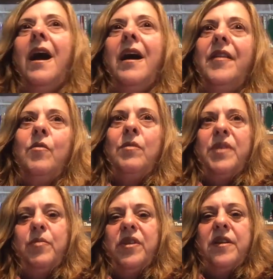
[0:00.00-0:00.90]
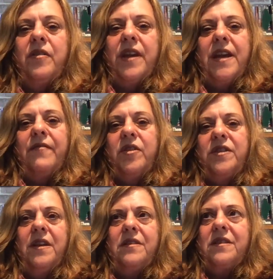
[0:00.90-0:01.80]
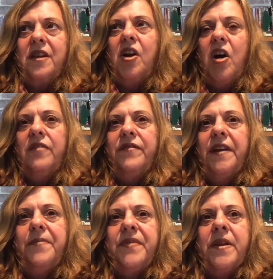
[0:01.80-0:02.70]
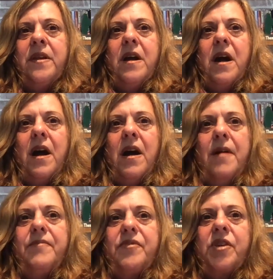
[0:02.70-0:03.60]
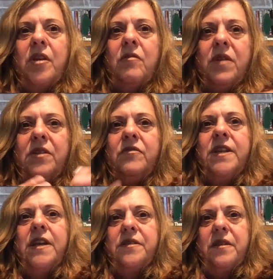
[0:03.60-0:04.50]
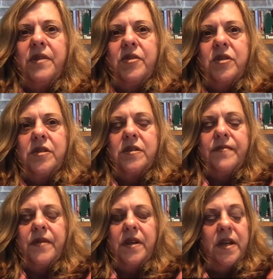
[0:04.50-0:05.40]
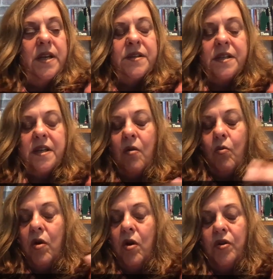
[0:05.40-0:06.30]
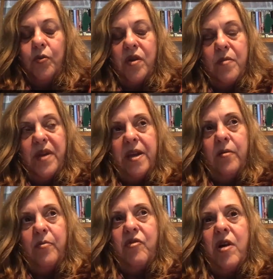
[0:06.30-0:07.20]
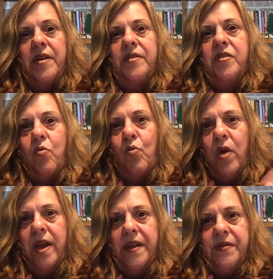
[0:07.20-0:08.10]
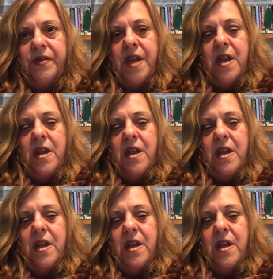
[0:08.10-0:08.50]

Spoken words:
They want people to know they have good taste in coffee. So we do taste images. And it isn't a world where the better product wins.